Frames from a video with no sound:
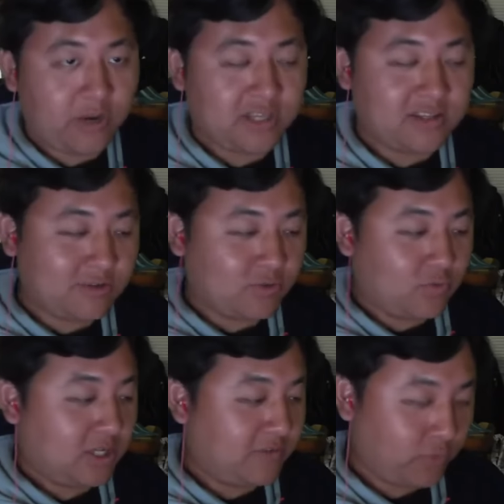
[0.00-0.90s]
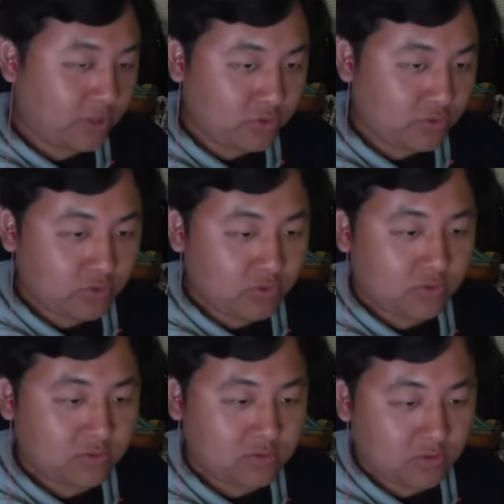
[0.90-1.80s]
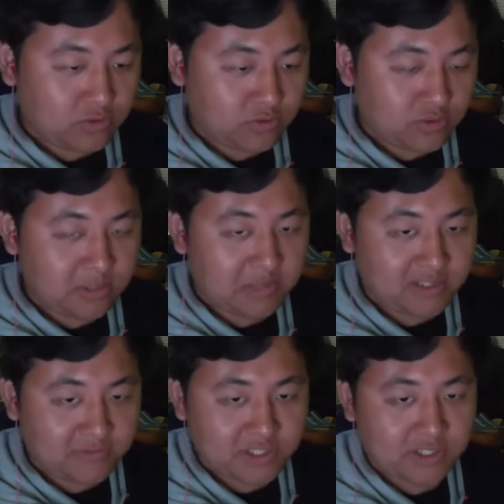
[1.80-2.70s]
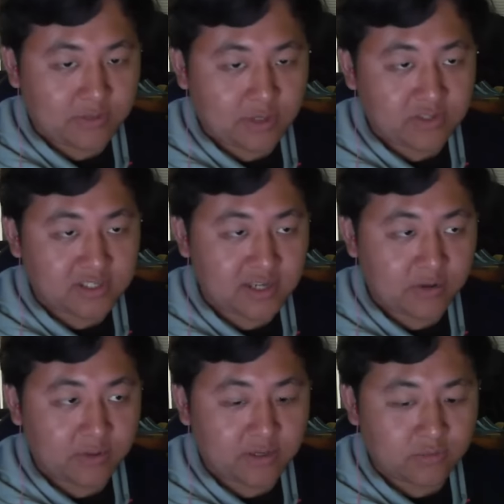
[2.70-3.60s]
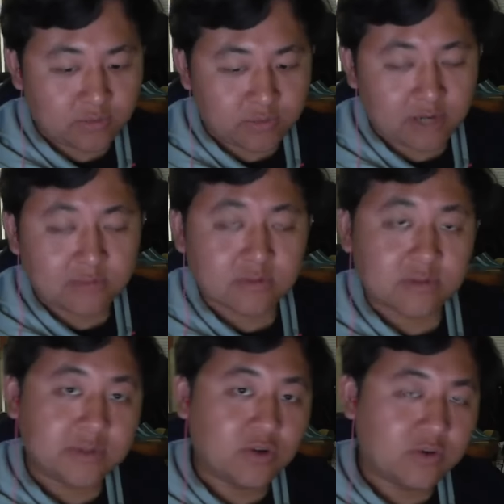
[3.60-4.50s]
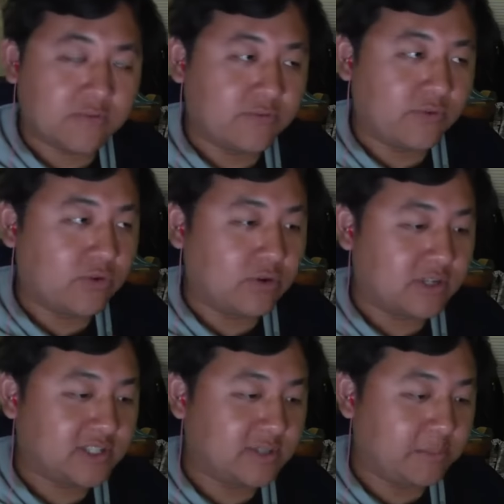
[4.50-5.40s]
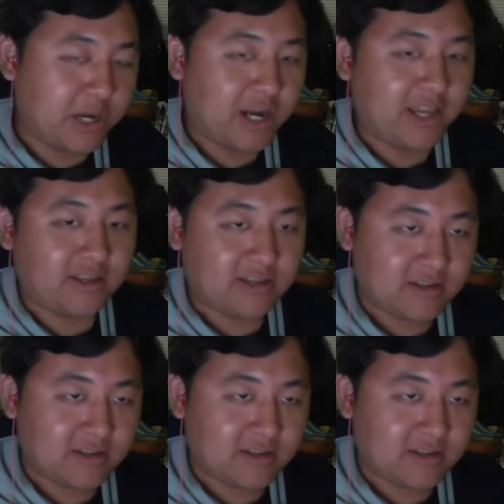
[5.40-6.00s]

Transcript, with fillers: I tell you what, if we do go do some ice fishing around this area, we'll probably be going for some pike,